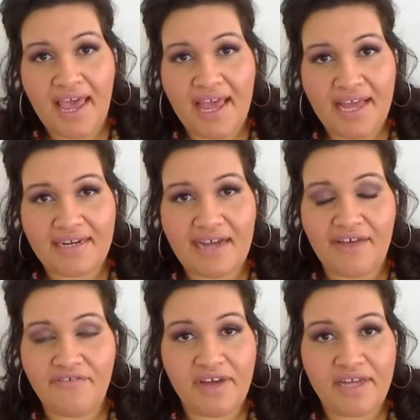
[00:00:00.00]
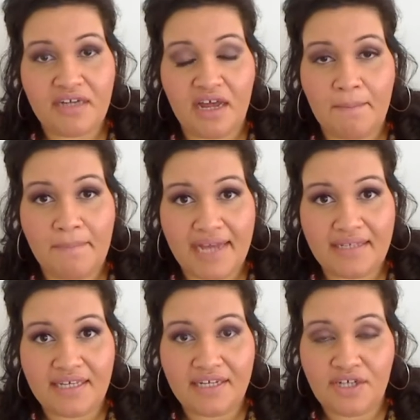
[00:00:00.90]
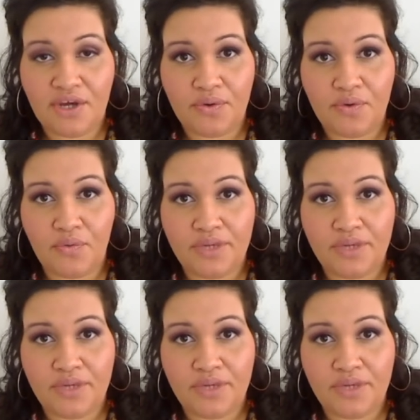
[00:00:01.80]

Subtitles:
and I find on my skin tone,